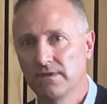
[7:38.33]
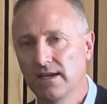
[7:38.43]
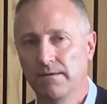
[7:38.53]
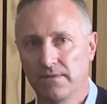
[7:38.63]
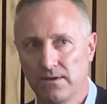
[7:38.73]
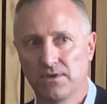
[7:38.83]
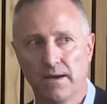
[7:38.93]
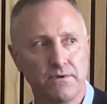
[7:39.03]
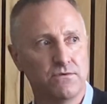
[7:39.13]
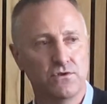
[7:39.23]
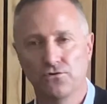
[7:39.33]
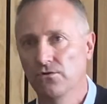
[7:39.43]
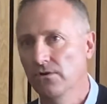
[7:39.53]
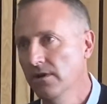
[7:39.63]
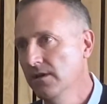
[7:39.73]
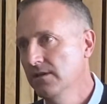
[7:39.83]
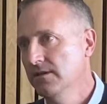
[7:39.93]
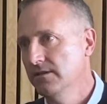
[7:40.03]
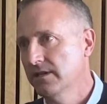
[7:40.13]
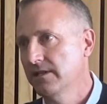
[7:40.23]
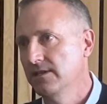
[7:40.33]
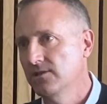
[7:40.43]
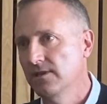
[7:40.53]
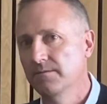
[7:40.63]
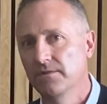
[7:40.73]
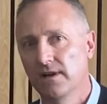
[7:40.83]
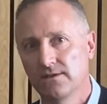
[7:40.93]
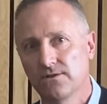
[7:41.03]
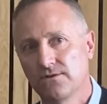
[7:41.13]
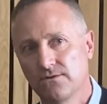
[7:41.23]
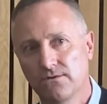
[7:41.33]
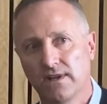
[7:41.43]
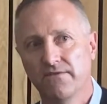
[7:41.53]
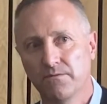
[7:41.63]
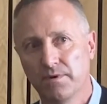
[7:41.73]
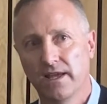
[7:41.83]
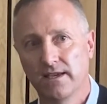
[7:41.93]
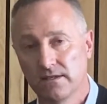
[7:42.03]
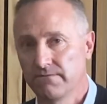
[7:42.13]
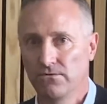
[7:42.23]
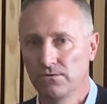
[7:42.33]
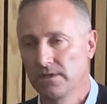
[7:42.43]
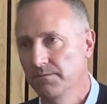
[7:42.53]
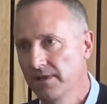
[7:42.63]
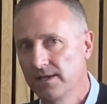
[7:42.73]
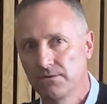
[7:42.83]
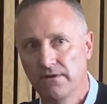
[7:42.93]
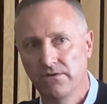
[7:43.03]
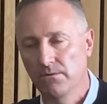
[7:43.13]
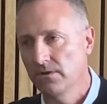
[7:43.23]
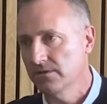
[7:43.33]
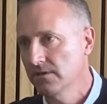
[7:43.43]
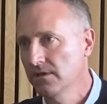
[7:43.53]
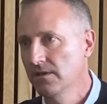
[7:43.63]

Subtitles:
Yeah, I was happy with the draw and the clean sheet, but I just saw 11 players, 14 players, whatever it was,